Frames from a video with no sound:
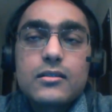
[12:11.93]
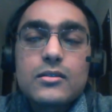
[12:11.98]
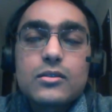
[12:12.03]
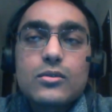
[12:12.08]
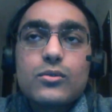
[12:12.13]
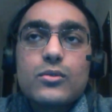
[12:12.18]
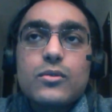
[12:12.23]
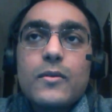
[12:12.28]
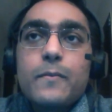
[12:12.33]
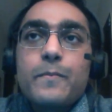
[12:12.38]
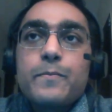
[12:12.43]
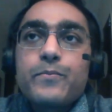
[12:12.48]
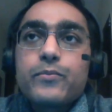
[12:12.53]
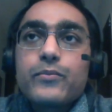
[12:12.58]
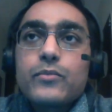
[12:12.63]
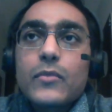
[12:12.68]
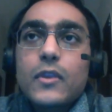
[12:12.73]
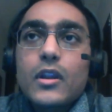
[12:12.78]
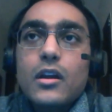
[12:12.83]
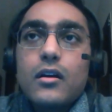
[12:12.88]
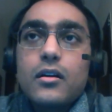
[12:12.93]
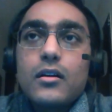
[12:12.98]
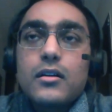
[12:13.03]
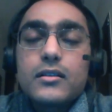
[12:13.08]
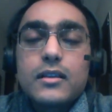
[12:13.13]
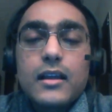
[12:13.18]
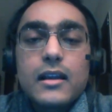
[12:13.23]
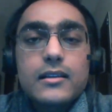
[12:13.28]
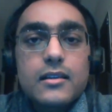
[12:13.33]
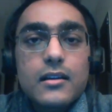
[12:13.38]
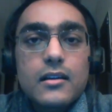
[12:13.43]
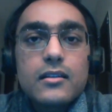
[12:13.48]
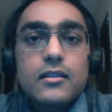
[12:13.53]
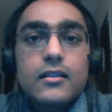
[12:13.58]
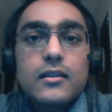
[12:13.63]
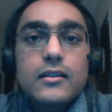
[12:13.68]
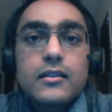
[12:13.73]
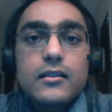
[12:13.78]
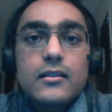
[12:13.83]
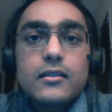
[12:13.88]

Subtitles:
So that's another